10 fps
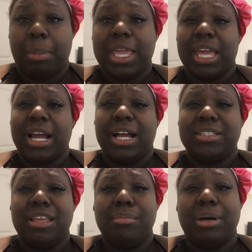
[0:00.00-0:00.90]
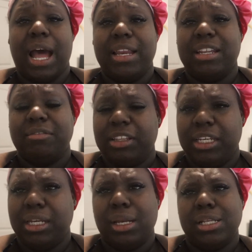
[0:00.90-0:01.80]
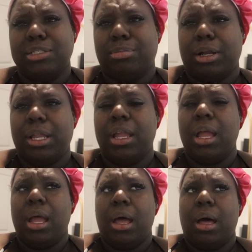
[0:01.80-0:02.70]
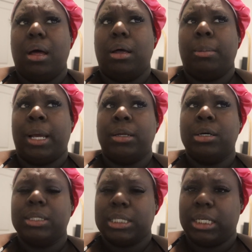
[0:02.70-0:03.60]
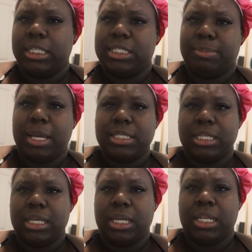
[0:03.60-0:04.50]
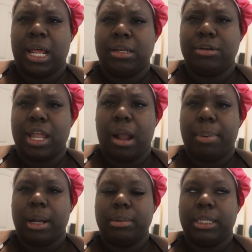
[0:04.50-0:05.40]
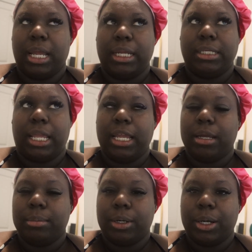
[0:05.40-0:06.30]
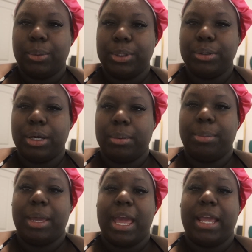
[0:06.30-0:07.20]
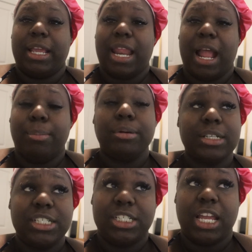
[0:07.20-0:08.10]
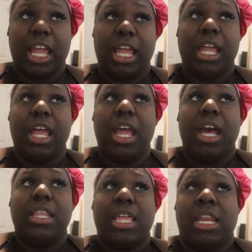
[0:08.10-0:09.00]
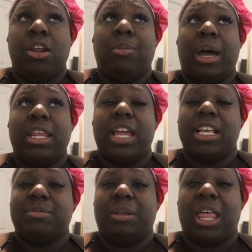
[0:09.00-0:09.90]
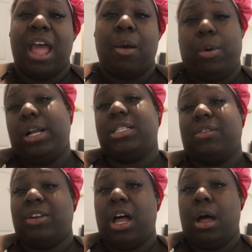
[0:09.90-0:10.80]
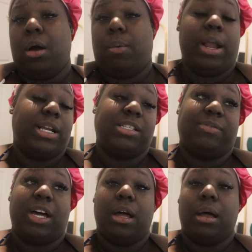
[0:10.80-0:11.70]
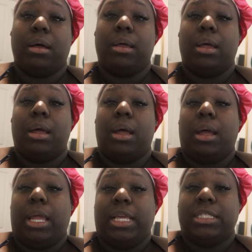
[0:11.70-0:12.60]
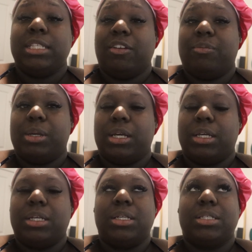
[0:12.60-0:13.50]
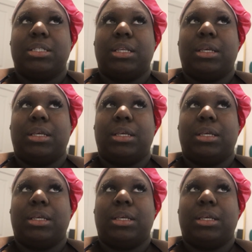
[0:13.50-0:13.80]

making content, but I definitely needed this break. Um, I know it was unexpected, and I know y'all probably like, damn, girl, when you coming back? And I appreciate that nobody has been like, where's the vlog? Where's the vlog? And stuff because